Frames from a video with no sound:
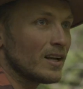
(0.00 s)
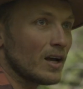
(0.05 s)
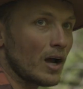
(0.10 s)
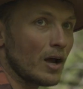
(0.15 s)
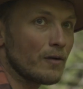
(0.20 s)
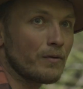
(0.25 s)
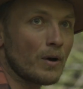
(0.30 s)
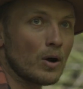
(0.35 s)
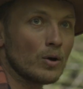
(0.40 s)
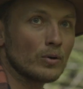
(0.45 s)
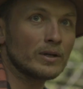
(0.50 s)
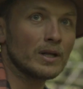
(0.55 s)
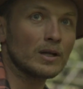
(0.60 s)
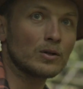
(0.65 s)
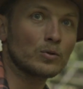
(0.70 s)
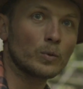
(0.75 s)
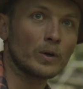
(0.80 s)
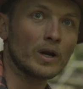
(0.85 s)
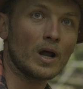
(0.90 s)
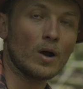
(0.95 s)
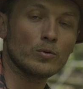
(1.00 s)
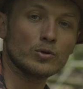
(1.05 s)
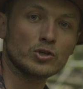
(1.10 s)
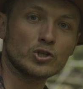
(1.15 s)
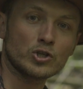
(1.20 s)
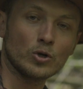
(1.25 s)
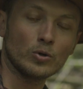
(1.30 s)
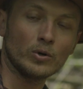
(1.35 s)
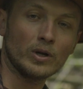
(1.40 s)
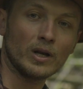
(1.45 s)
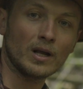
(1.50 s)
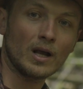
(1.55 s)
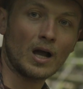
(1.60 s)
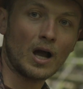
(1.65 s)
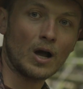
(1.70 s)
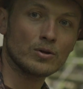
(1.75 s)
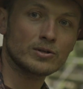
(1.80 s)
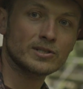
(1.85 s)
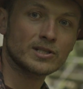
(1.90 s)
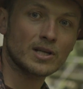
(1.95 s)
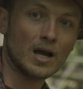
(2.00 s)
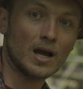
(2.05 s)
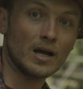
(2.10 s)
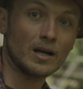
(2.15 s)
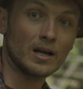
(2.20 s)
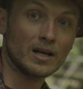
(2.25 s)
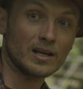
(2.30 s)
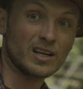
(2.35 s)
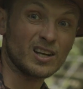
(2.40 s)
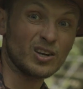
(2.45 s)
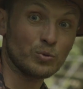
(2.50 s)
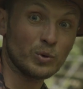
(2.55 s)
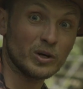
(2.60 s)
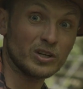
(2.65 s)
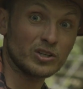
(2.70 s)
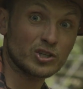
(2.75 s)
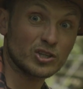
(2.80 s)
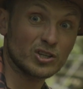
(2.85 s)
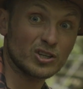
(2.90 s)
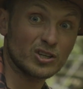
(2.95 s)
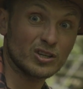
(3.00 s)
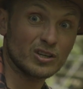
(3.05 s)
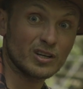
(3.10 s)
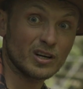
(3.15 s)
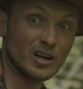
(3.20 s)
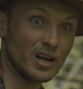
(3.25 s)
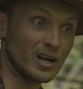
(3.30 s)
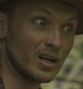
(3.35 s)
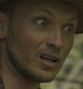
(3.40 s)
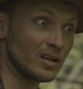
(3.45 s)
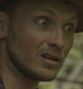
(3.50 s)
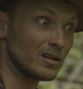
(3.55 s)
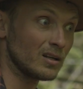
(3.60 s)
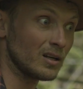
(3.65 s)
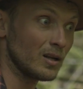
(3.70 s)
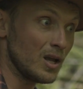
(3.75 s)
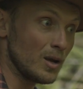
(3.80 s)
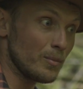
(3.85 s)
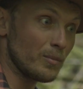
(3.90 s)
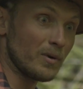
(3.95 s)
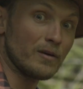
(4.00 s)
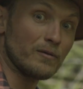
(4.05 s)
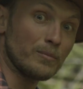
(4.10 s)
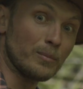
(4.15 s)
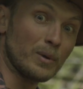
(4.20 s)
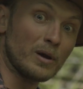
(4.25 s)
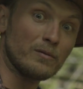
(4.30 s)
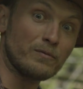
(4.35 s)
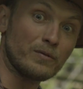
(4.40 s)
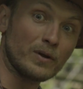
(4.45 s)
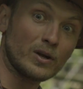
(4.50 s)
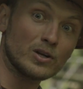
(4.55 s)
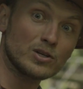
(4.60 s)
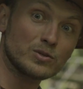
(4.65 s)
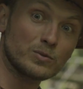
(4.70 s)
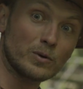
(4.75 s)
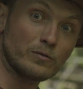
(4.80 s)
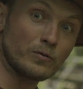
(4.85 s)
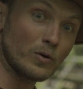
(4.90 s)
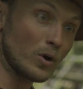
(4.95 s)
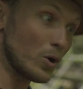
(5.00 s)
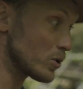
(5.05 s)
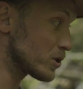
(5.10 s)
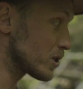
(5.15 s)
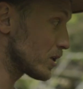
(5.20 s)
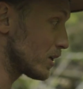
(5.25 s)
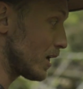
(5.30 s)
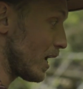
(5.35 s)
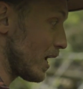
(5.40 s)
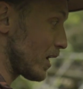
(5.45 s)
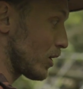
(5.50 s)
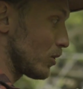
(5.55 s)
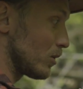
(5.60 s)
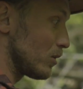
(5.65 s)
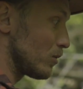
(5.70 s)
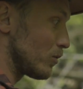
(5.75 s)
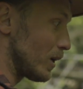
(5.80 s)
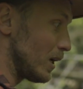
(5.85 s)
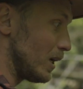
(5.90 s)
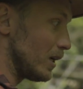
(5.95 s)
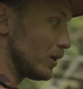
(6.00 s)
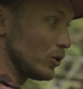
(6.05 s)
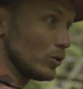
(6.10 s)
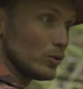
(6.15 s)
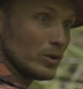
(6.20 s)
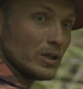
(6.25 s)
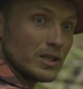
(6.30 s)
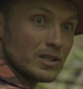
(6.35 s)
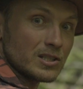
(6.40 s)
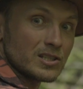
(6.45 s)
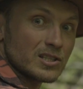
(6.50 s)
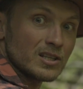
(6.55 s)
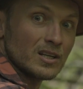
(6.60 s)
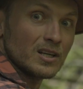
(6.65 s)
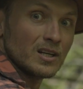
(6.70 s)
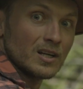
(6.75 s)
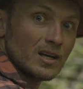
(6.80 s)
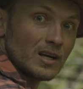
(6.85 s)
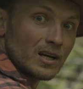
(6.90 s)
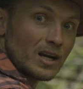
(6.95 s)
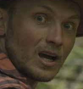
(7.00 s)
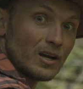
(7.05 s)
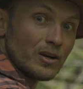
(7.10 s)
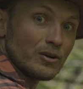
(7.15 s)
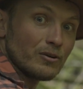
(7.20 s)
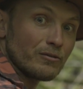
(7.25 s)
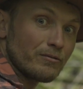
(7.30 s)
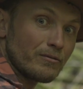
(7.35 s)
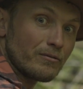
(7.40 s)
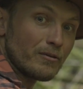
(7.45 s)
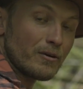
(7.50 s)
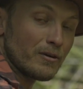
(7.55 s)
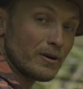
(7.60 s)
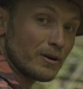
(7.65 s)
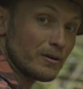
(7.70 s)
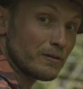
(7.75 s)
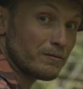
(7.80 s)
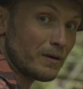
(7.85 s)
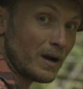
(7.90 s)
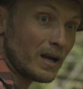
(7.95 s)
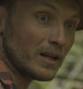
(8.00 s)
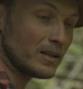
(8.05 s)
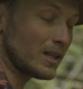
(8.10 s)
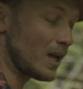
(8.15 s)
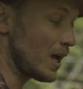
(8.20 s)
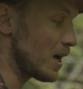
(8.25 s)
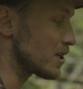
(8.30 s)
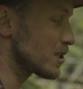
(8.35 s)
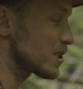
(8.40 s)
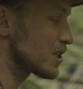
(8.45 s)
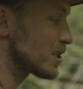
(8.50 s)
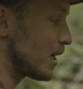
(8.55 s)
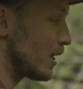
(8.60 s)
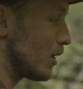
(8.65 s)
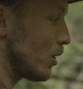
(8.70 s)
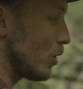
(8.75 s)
I found that when I was shooting outside, like in winter, and my fingers were frozen, I couldn't really do these kind of fine tasks. And